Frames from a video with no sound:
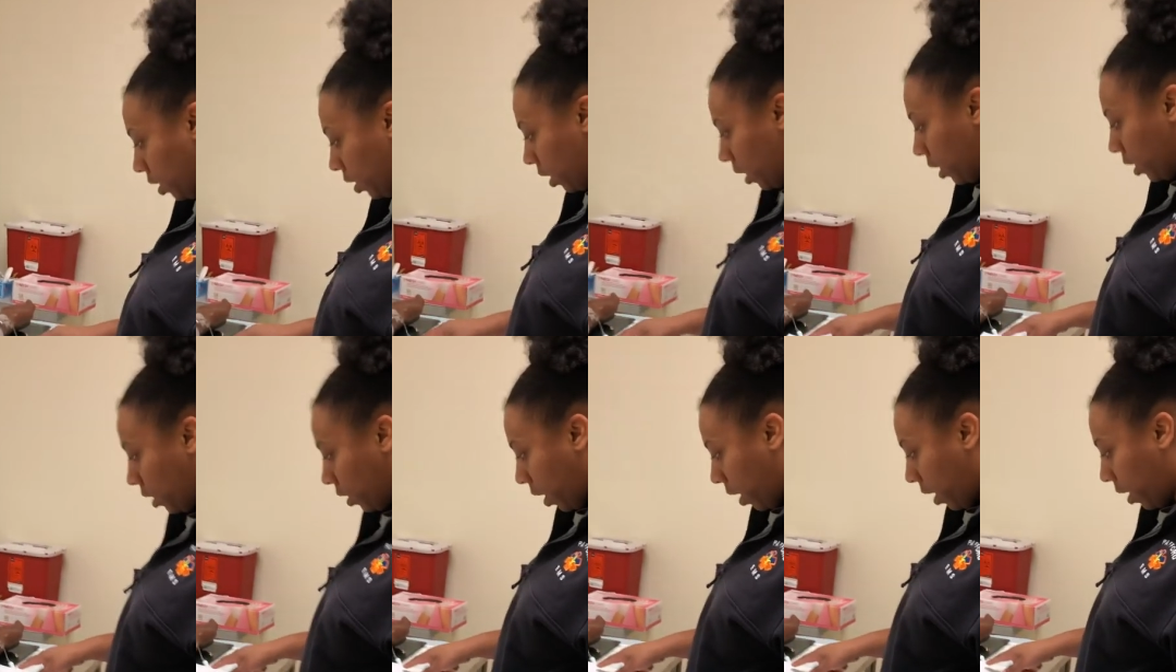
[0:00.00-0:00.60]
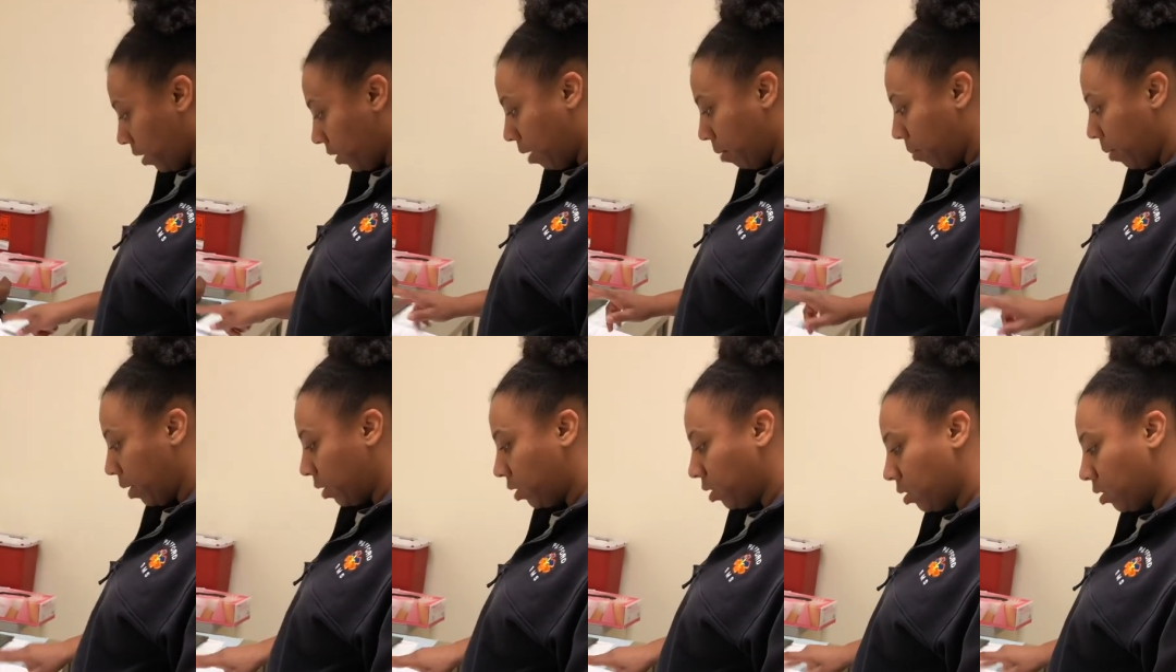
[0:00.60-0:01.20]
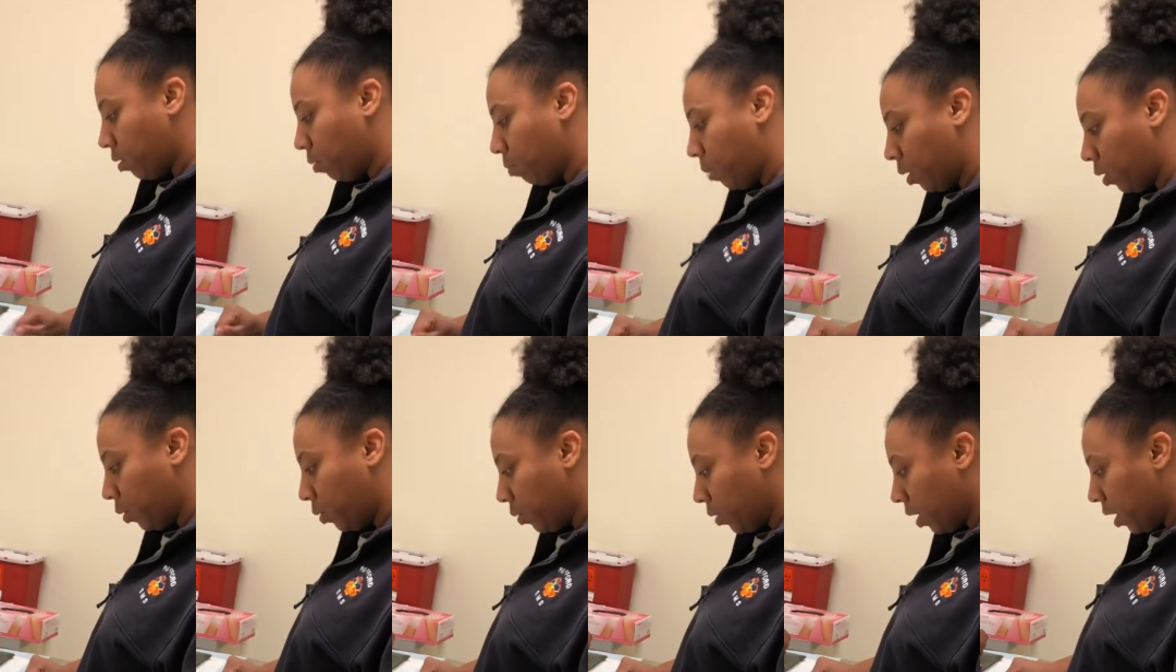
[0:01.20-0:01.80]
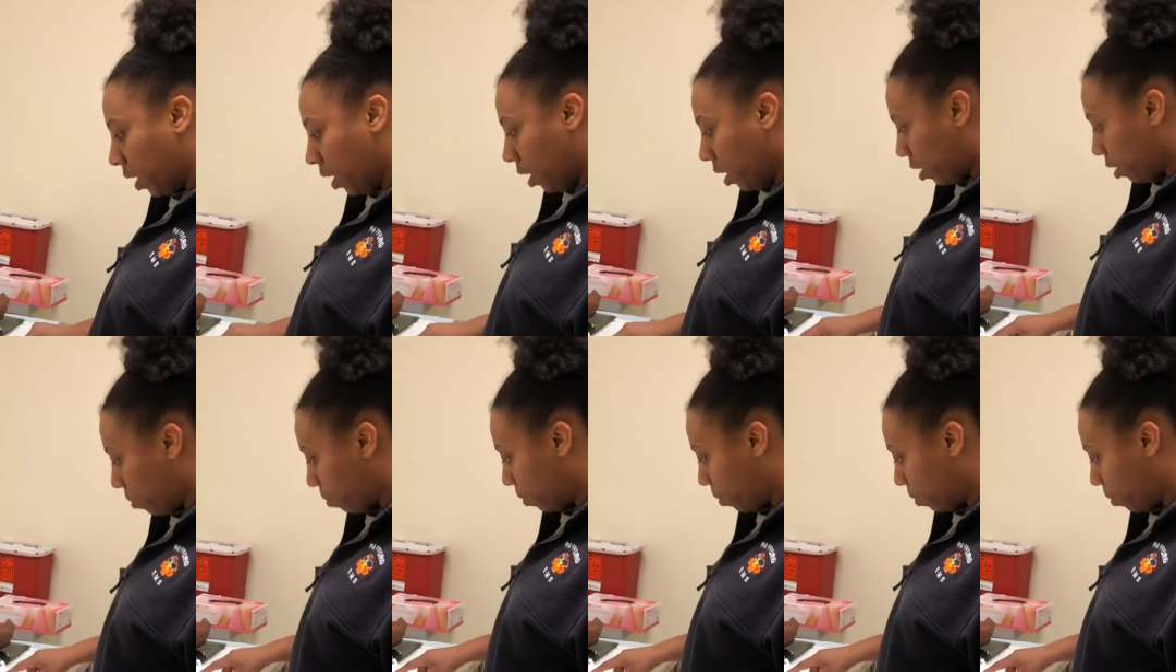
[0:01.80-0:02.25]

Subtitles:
and okay, that matches on both. Her